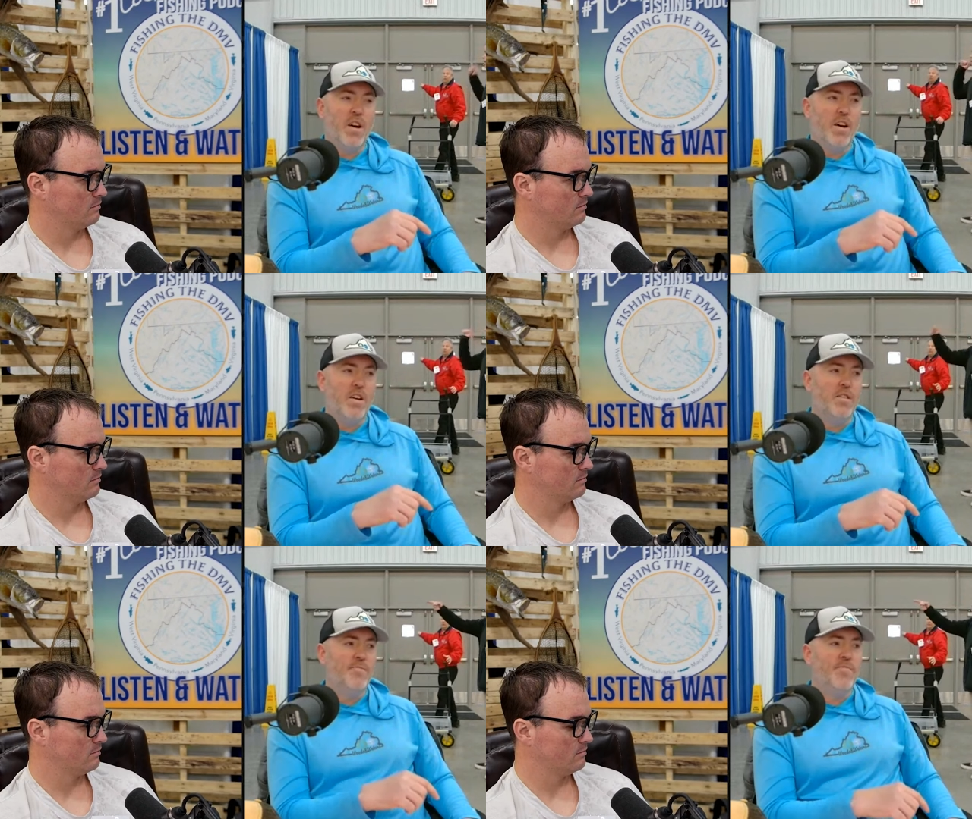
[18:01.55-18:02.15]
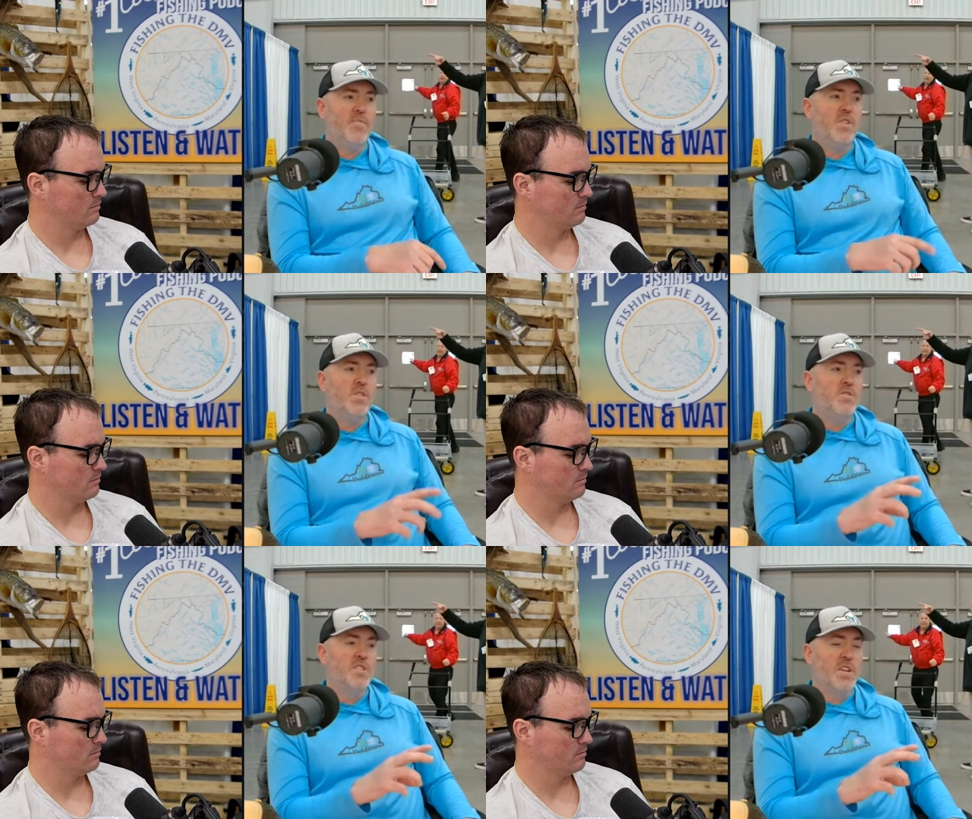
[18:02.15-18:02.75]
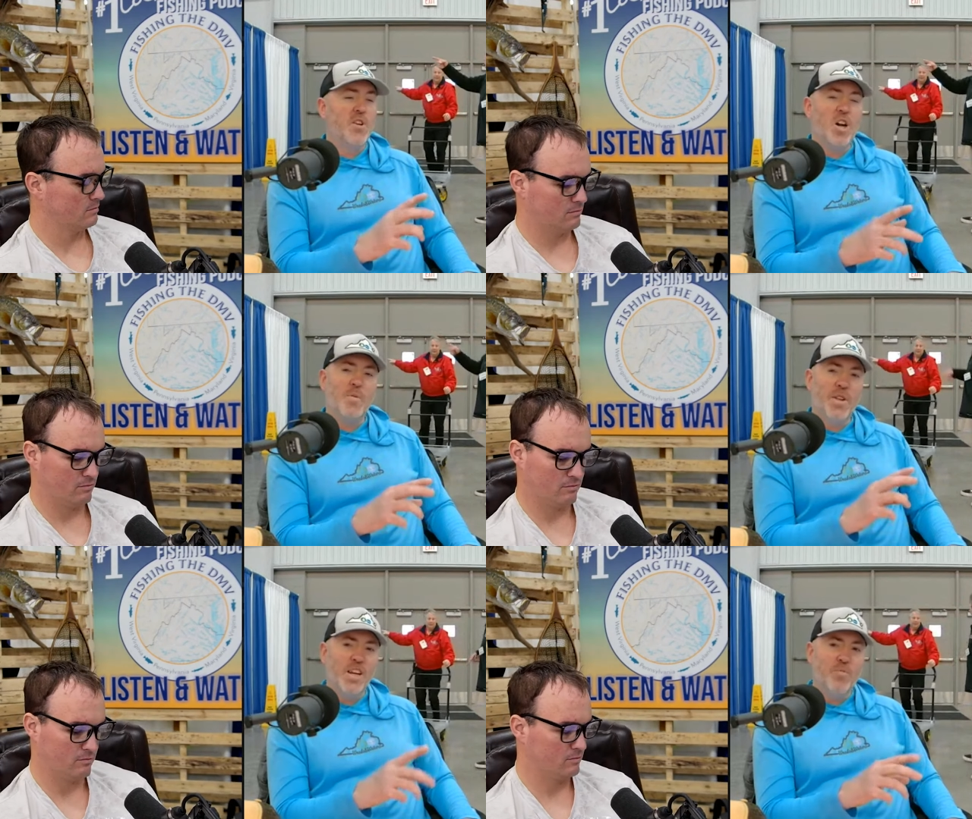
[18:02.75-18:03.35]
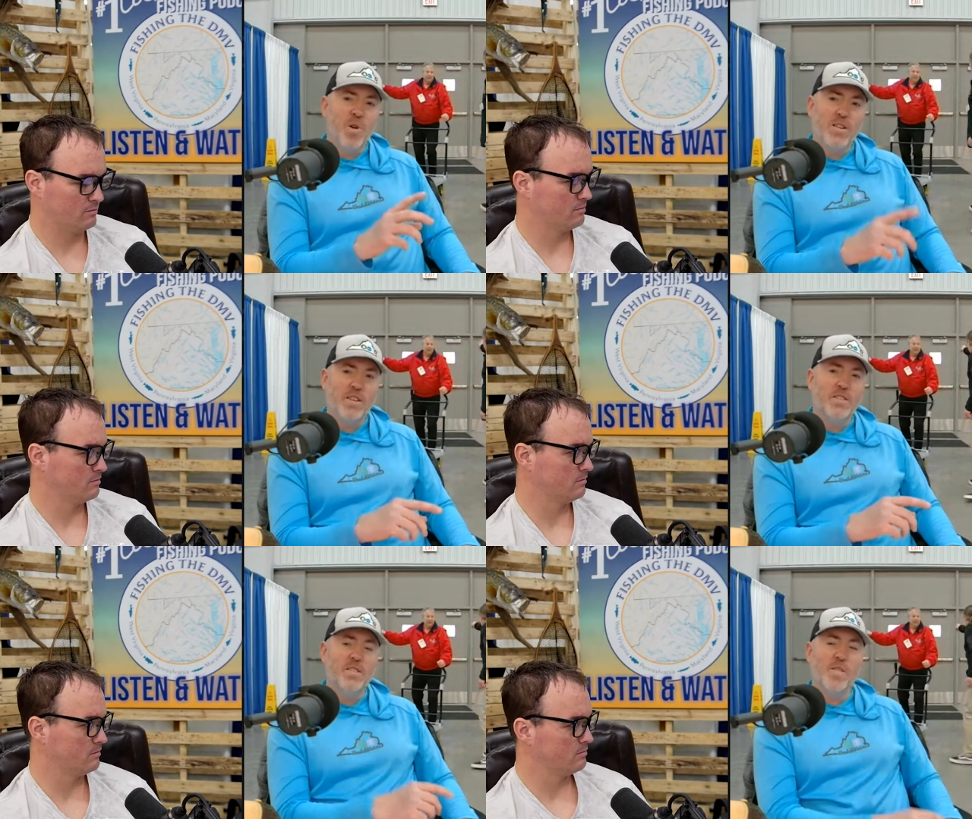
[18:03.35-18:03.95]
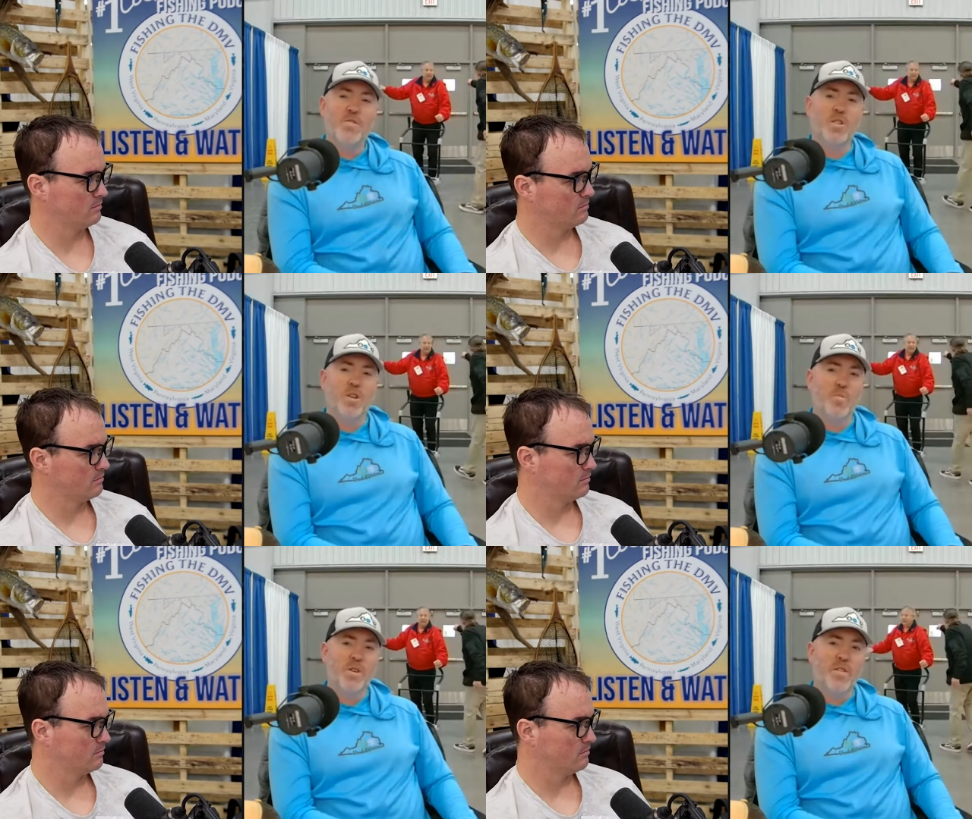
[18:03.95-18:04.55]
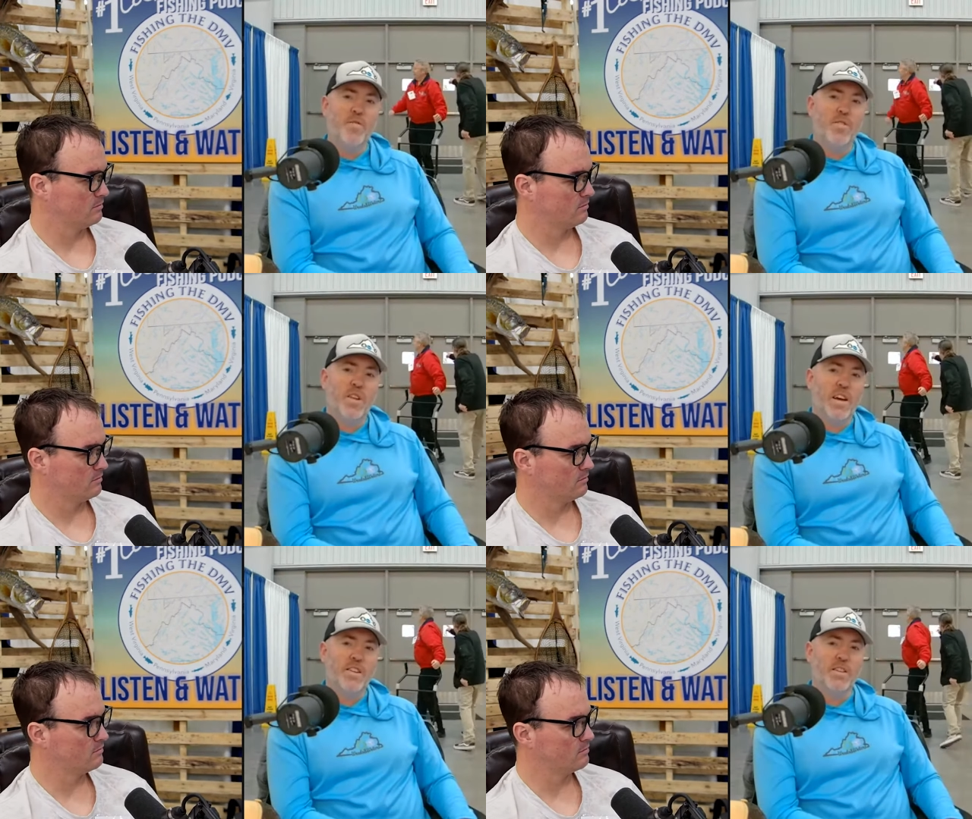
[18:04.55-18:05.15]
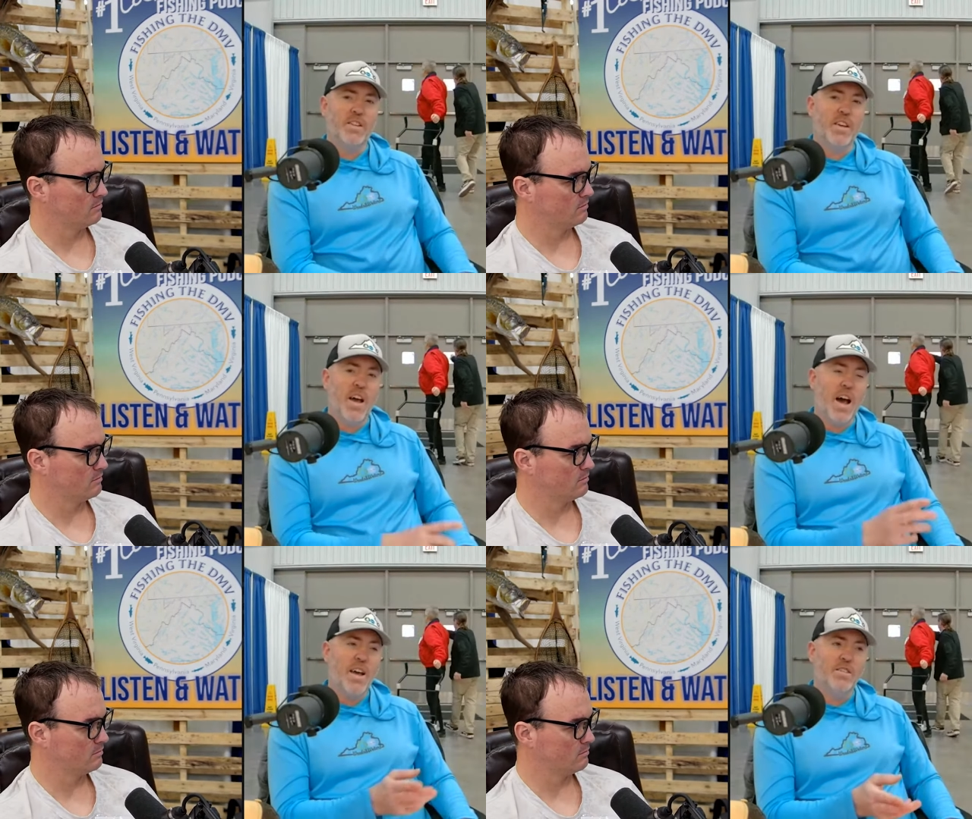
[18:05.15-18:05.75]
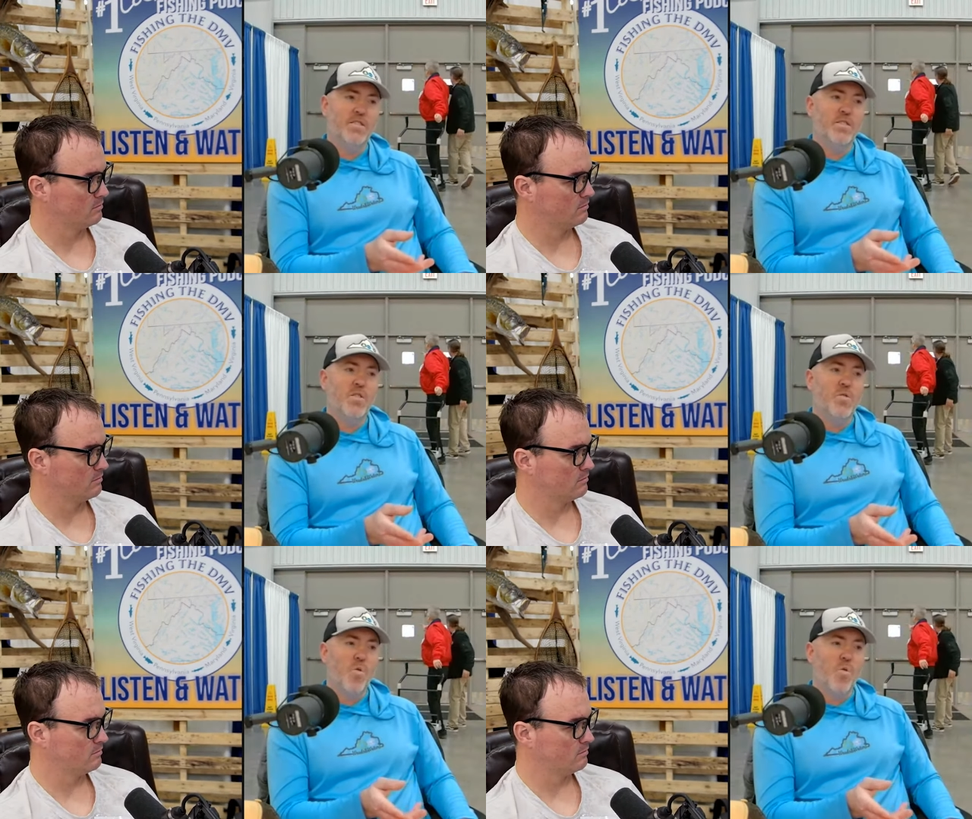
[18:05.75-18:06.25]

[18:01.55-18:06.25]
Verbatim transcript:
Speaker 1: uh, the documentation process and stuff is a little bit different. Like I think like the guides